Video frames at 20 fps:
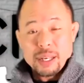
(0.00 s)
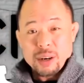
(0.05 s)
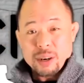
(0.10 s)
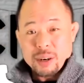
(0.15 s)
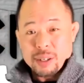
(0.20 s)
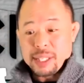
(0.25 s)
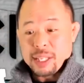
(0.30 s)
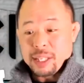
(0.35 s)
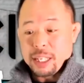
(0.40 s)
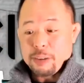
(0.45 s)

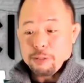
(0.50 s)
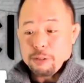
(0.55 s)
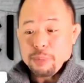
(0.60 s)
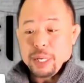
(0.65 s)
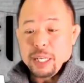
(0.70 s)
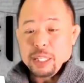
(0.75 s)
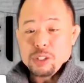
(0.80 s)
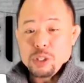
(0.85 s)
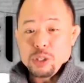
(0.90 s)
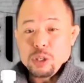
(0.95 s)
are telling
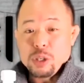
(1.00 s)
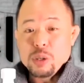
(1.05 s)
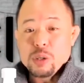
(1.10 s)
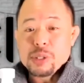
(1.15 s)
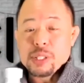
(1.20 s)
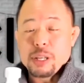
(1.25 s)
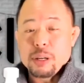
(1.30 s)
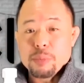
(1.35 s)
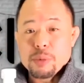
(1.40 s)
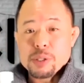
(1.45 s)
everybody to use
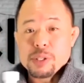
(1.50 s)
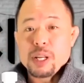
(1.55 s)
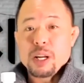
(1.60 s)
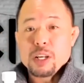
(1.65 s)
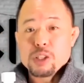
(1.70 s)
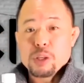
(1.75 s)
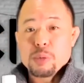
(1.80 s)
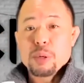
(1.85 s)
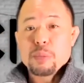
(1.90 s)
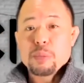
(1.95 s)
70%
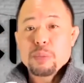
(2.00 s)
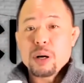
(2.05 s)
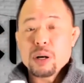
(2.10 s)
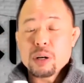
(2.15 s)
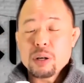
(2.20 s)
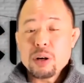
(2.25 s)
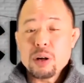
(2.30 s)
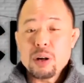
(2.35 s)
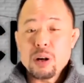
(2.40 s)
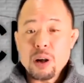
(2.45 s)
isopropyl
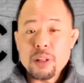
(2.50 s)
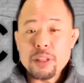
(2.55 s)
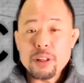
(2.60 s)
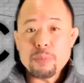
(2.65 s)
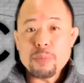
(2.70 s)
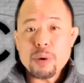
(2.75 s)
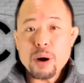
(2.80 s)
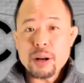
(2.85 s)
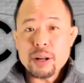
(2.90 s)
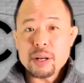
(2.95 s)
alcohol on their
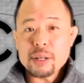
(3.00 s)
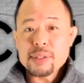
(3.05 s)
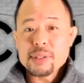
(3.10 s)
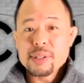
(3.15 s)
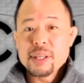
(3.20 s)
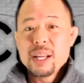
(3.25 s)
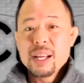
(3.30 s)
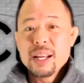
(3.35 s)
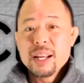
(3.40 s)
products.